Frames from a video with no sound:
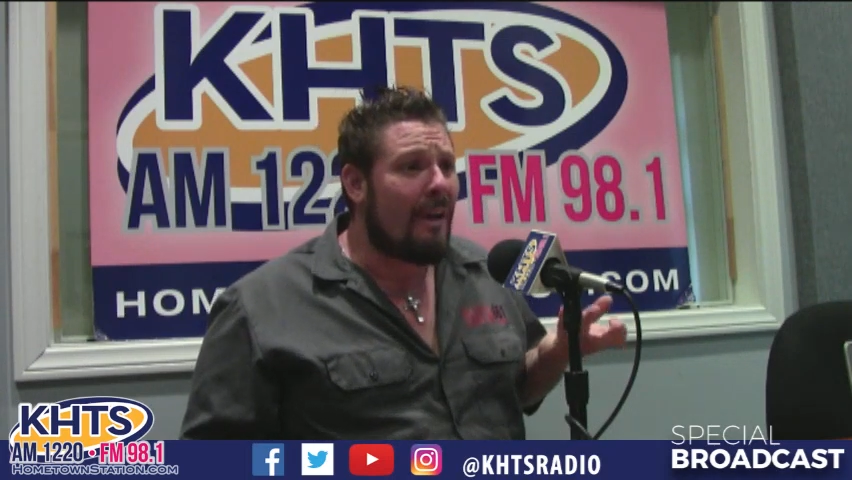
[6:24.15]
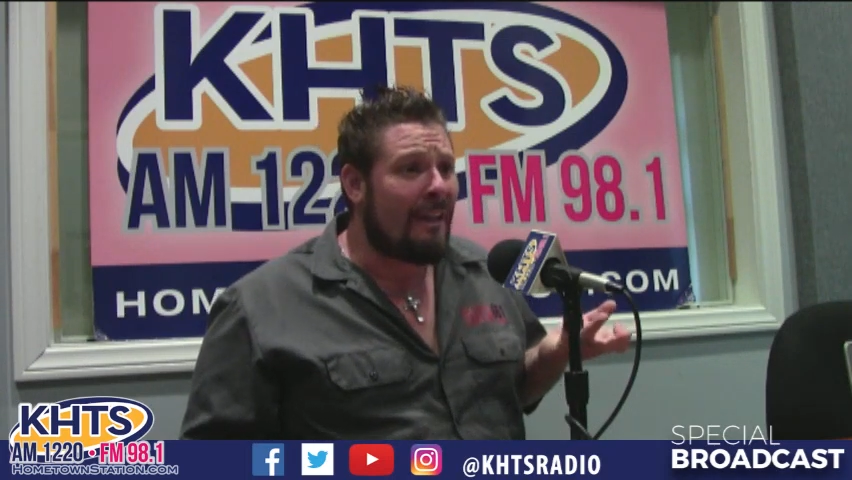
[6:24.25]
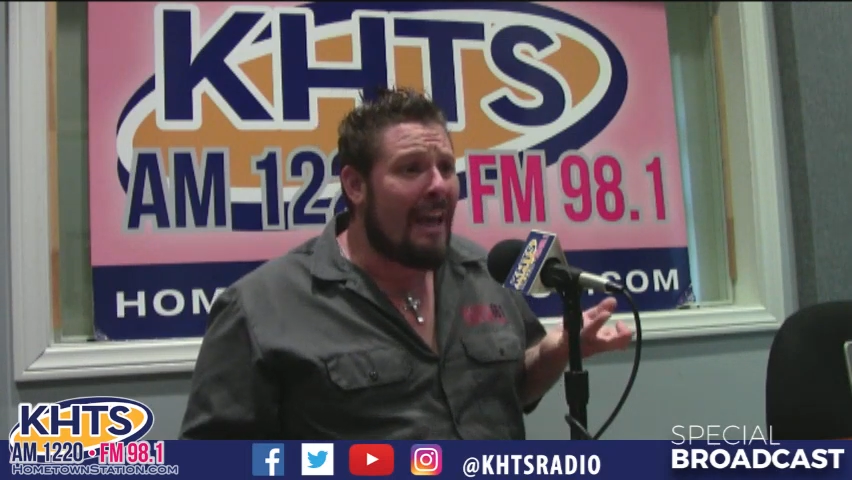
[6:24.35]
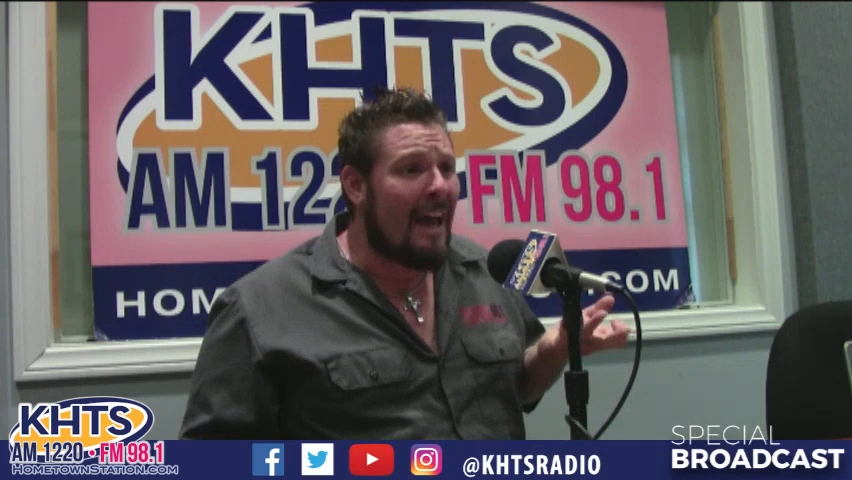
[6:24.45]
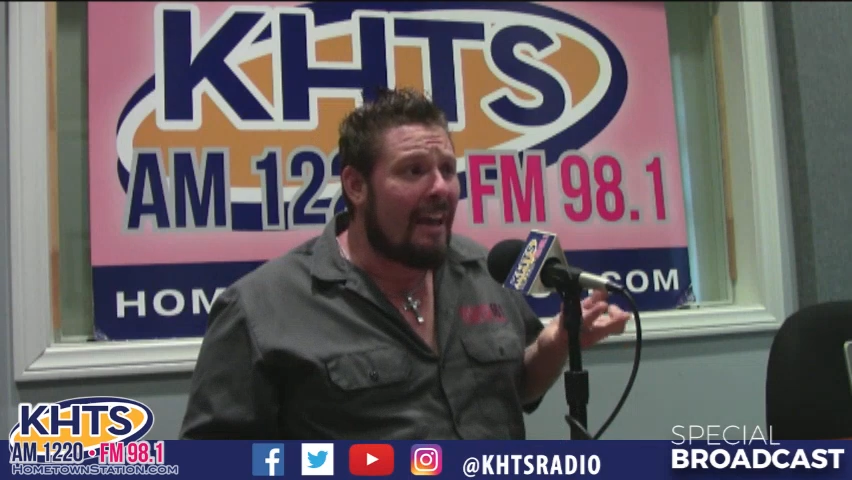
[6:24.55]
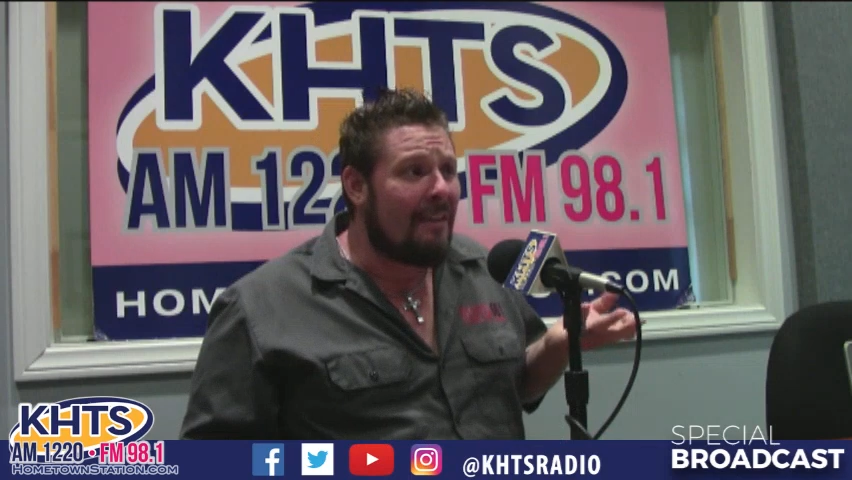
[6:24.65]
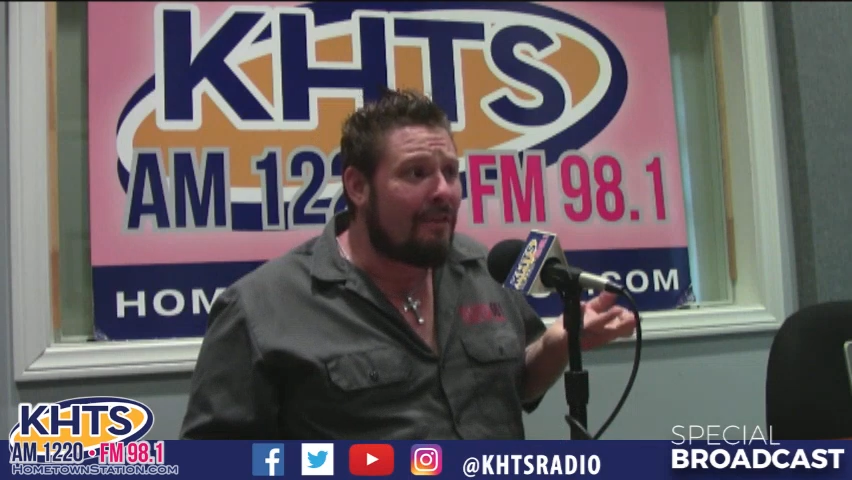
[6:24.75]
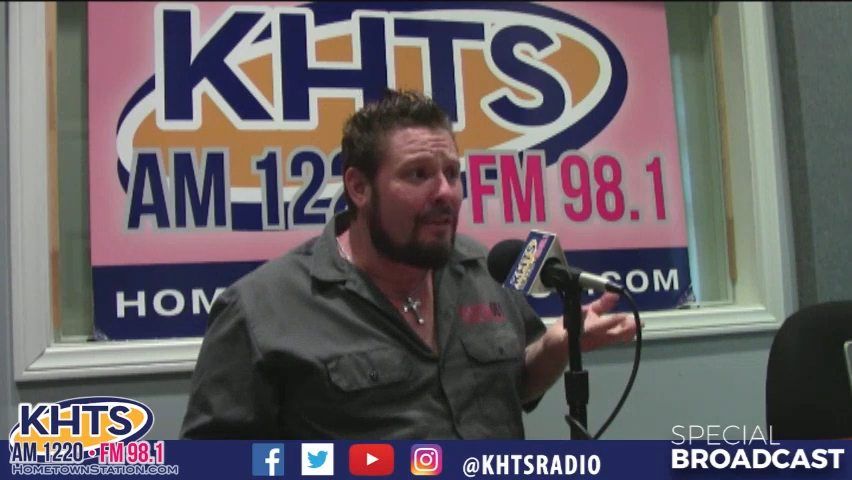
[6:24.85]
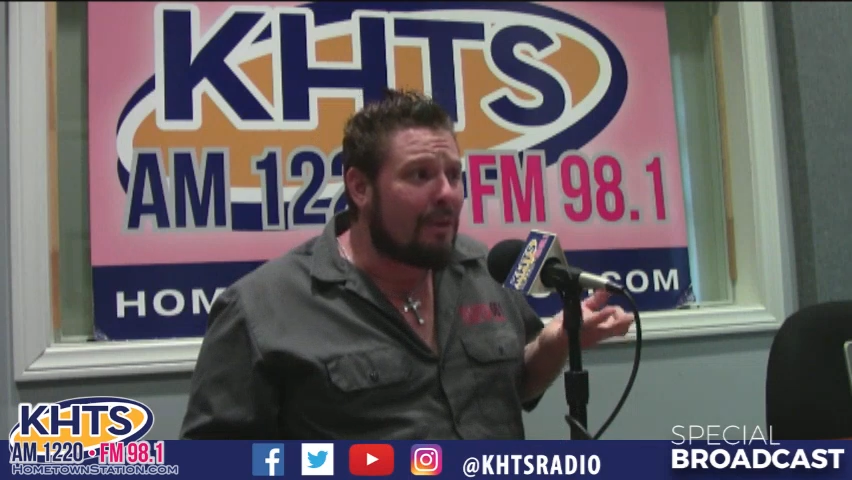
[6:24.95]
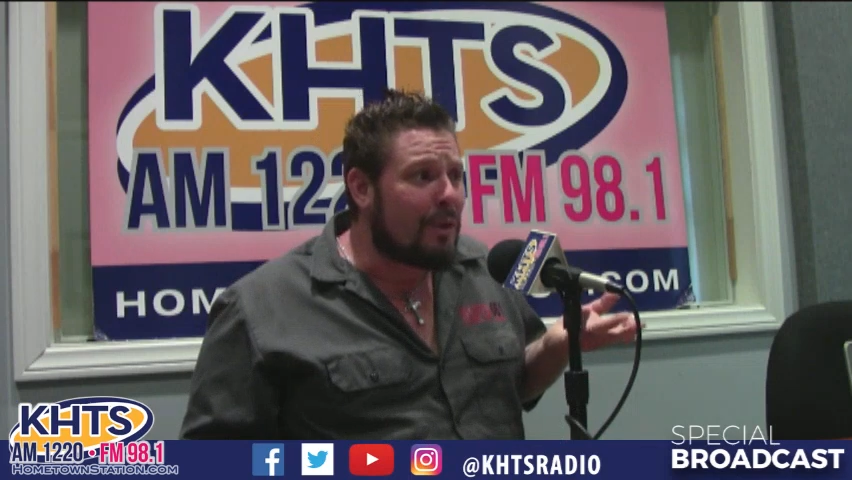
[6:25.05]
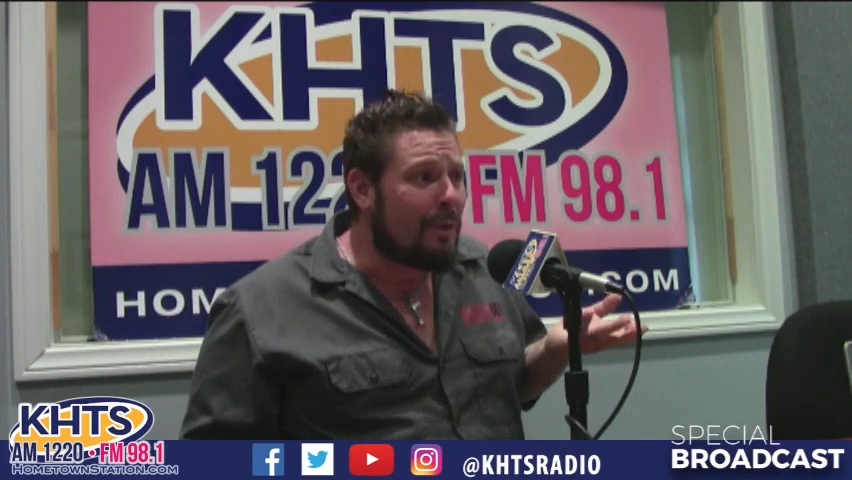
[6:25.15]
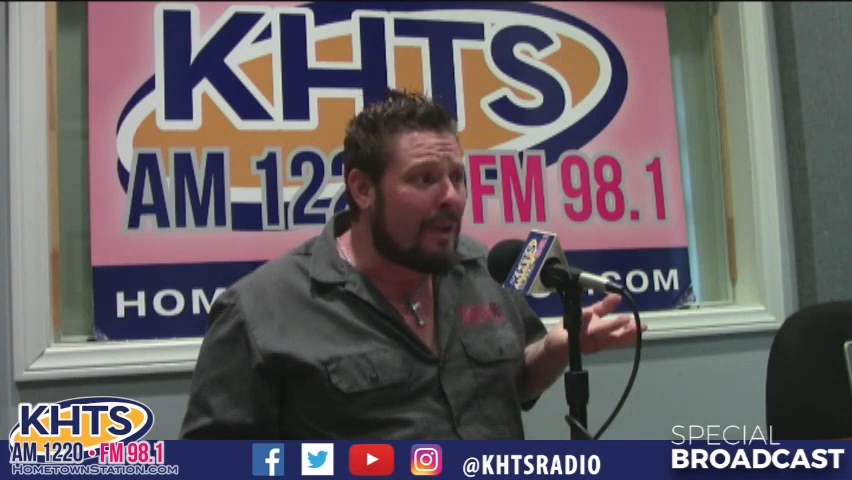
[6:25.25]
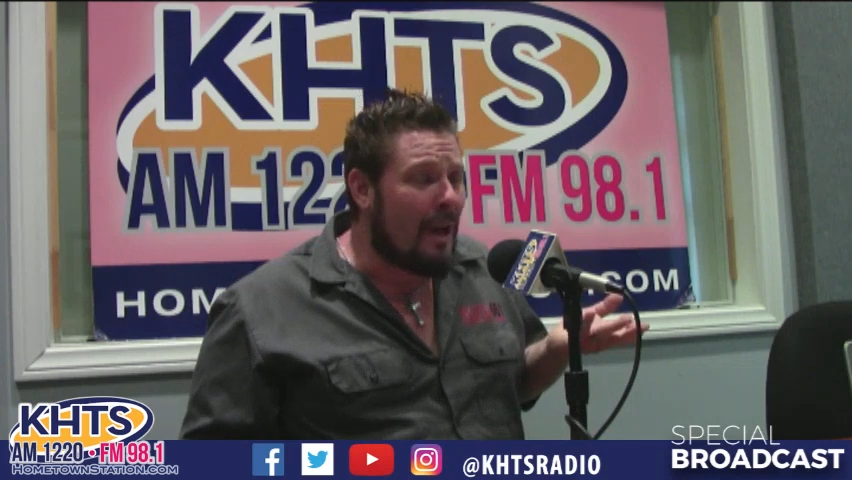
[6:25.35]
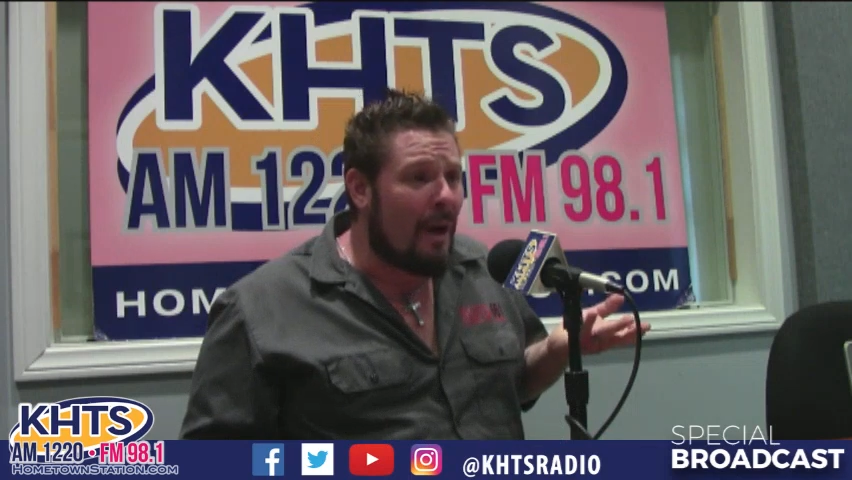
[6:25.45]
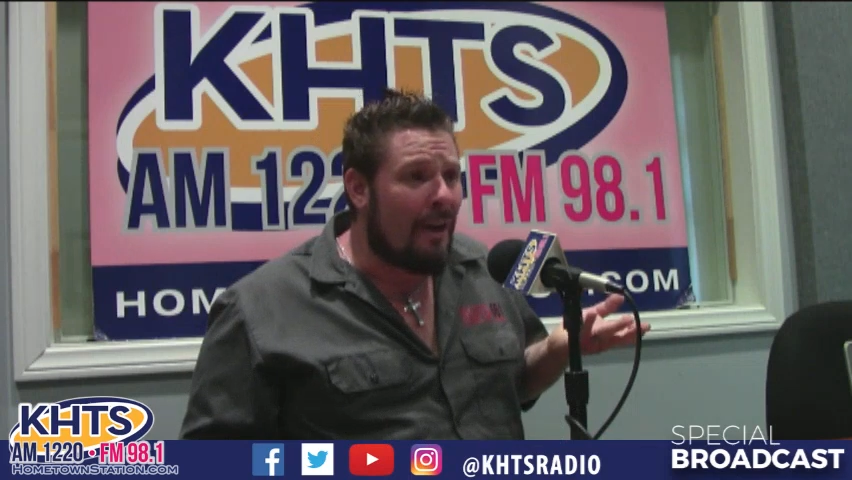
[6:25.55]
If you're
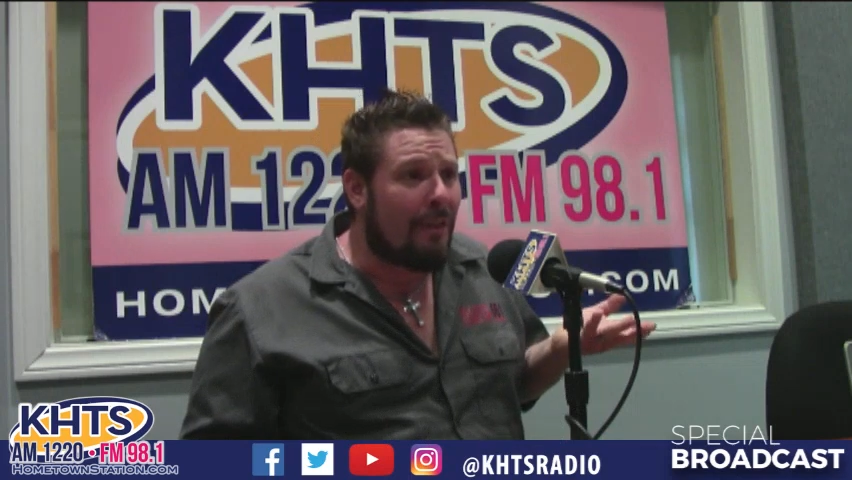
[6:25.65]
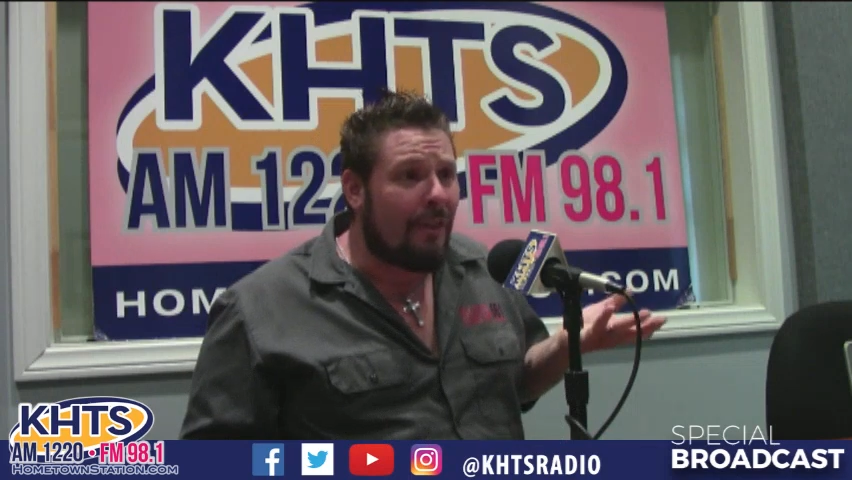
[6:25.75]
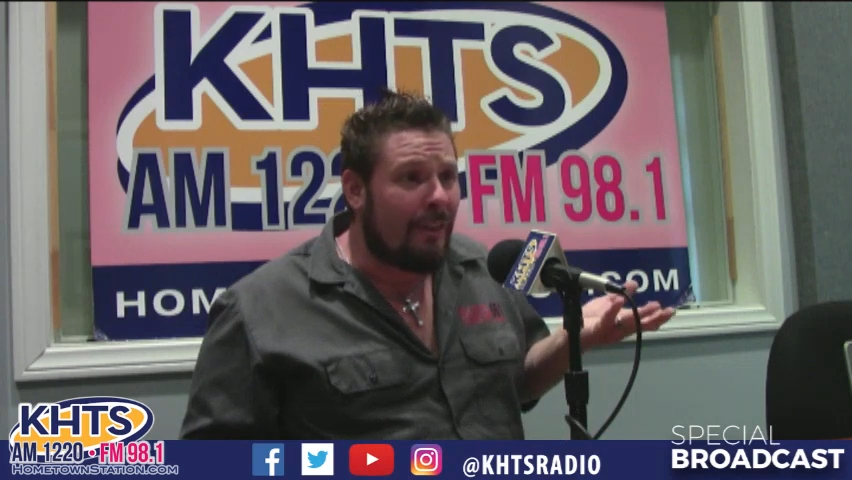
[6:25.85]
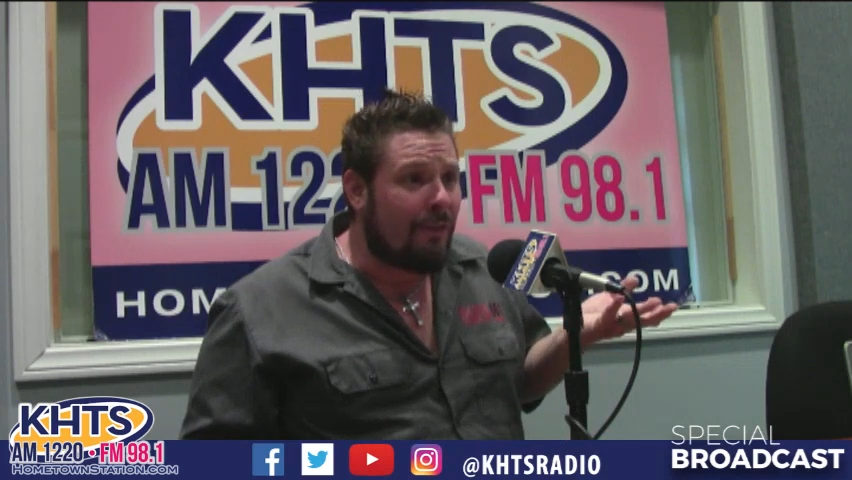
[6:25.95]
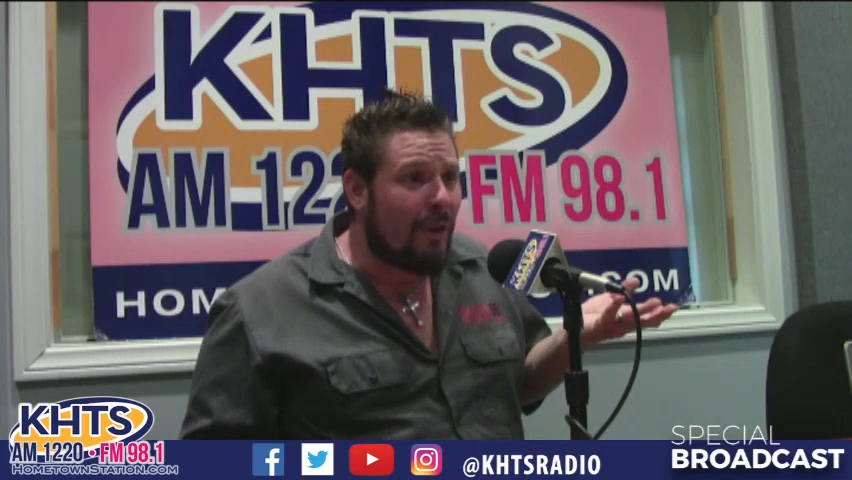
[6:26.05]
doing if